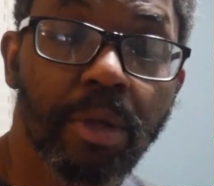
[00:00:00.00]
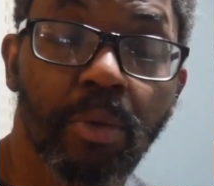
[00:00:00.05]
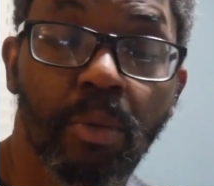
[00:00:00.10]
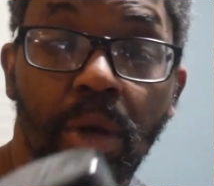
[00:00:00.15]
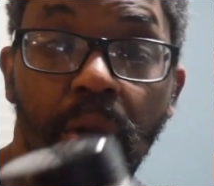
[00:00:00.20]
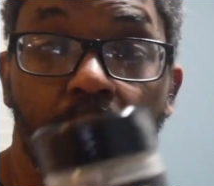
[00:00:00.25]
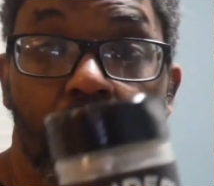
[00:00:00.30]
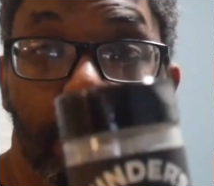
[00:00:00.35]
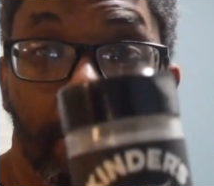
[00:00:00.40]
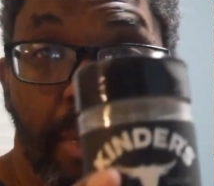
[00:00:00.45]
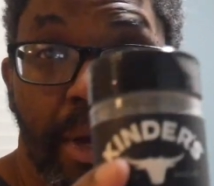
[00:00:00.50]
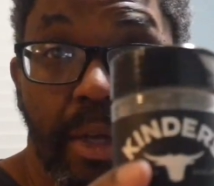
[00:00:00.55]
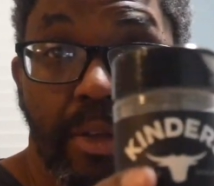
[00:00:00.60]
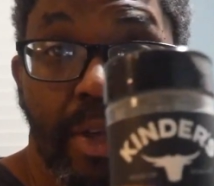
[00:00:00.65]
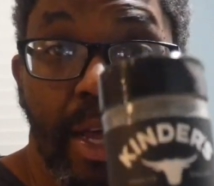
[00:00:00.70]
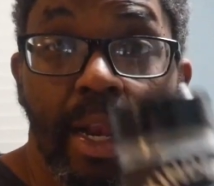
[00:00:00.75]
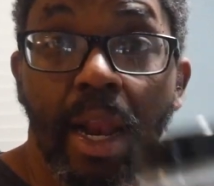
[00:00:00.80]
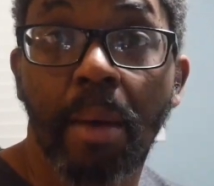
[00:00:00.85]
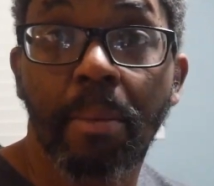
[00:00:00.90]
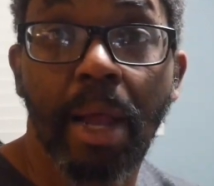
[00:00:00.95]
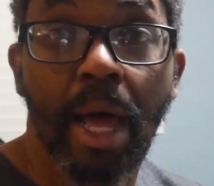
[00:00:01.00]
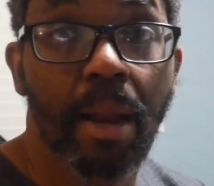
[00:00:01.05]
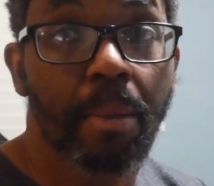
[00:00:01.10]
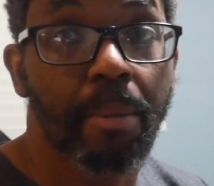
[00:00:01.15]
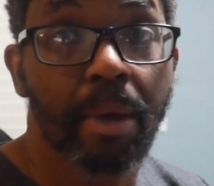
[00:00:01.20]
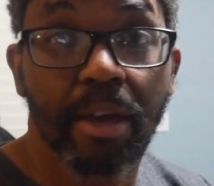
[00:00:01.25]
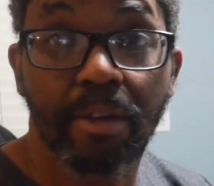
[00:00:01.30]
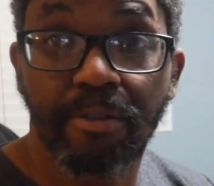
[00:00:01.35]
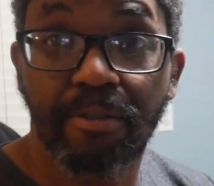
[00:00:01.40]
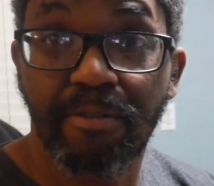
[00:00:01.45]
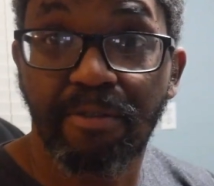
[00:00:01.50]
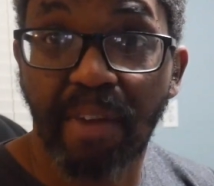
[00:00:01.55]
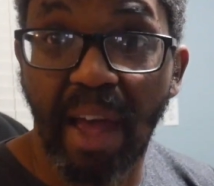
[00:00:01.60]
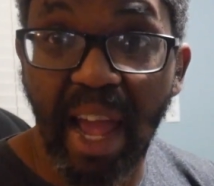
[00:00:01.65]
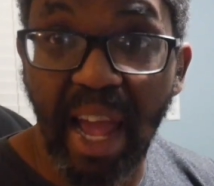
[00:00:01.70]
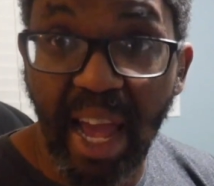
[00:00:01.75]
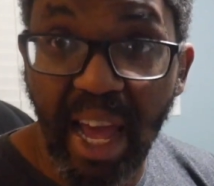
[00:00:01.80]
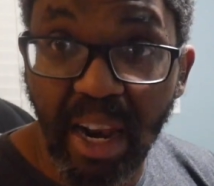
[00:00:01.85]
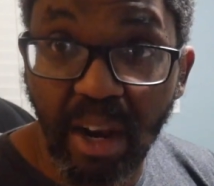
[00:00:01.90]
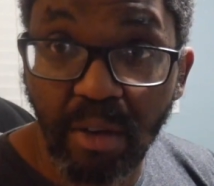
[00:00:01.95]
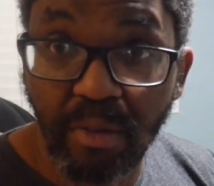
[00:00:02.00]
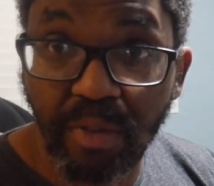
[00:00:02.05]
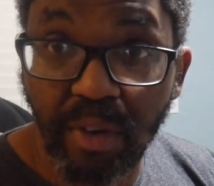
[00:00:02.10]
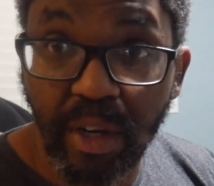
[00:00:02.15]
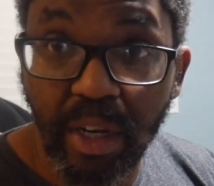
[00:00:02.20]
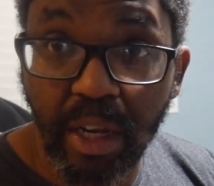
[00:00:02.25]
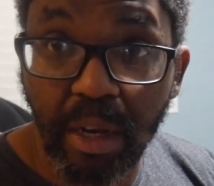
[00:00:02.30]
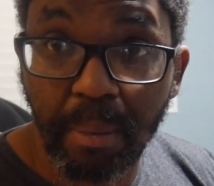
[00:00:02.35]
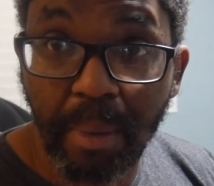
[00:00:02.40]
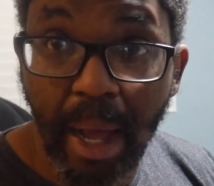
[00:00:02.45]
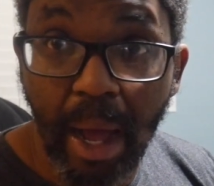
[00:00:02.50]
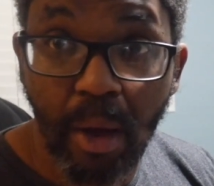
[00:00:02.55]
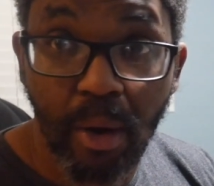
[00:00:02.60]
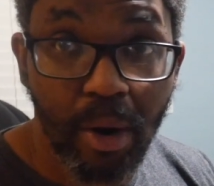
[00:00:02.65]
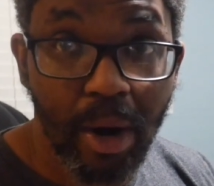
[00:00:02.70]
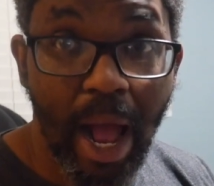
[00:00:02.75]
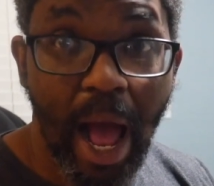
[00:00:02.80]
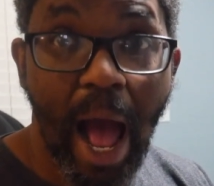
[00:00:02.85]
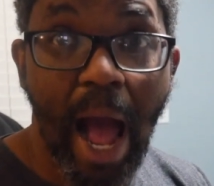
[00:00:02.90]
one of the best, and I'm not a big fan of onion powder.